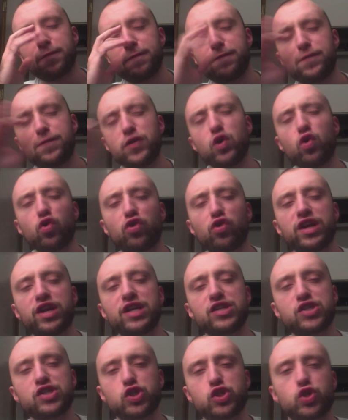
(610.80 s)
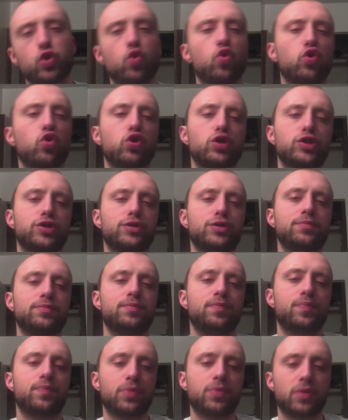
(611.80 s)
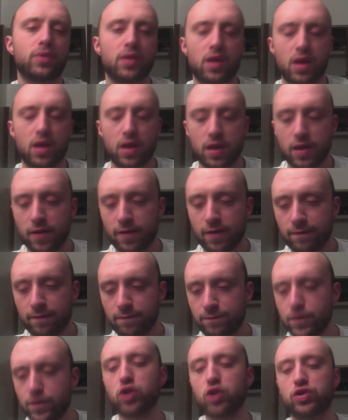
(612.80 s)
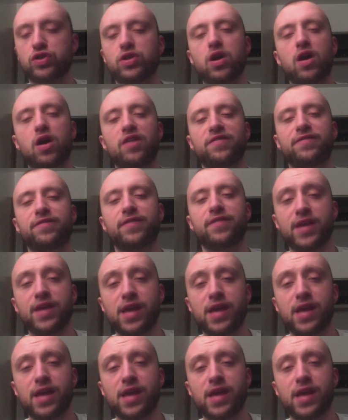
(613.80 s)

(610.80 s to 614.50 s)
Furious George. First off,